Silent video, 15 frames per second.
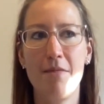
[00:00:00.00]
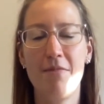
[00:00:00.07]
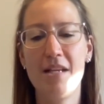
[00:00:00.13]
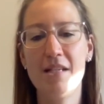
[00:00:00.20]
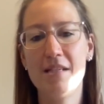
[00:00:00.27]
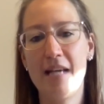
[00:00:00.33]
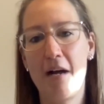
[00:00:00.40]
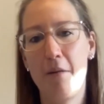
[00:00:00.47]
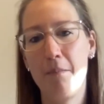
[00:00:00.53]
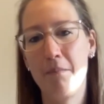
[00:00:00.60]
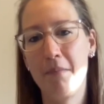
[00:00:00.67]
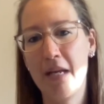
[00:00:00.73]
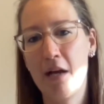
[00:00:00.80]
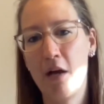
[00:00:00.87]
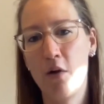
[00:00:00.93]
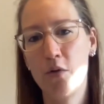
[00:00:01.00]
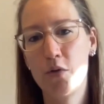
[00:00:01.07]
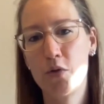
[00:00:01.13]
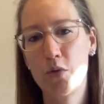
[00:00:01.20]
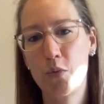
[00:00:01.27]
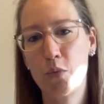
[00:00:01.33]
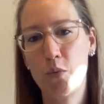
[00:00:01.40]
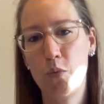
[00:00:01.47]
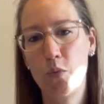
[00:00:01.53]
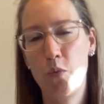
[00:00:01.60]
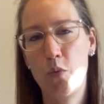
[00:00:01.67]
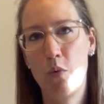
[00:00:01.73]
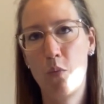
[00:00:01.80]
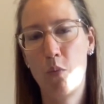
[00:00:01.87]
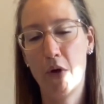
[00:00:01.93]
this helped me now
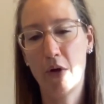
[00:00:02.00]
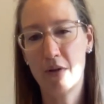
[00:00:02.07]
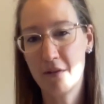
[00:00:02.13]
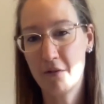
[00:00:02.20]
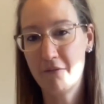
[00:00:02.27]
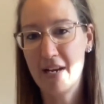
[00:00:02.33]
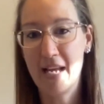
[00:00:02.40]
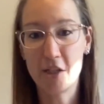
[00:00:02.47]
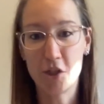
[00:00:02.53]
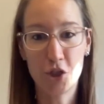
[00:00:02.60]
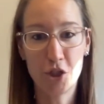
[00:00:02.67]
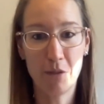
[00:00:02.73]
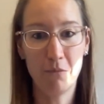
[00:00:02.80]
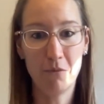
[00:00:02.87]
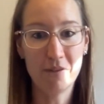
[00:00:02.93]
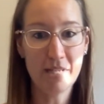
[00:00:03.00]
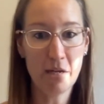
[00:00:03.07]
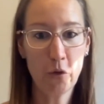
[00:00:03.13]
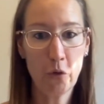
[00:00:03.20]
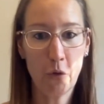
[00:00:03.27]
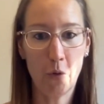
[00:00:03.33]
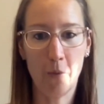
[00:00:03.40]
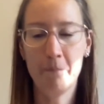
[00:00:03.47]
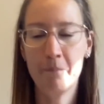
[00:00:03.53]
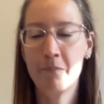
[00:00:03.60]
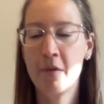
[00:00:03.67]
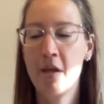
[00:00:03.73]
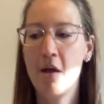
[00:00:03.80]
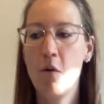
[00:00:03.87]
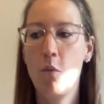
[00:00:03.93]
to work on the relationship with alcohol,
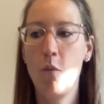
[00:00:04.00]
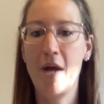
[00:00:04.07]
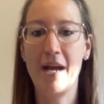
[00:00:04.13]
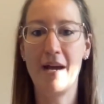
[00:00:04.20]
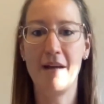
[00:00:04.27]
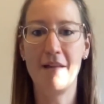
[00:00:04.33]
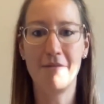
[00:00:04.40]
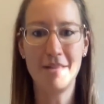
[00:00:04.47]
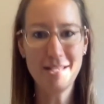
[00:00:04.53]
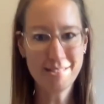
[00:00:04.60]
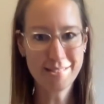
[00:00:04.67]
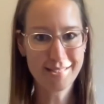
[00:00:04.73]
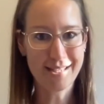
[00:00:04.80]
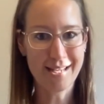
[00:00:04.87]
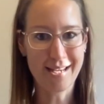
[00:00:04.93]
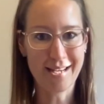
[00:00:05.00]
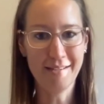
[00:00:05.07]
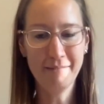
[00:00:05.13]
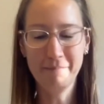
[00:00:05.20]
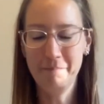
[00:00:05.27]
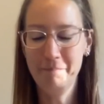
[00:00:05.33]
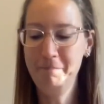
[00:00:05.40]
where this here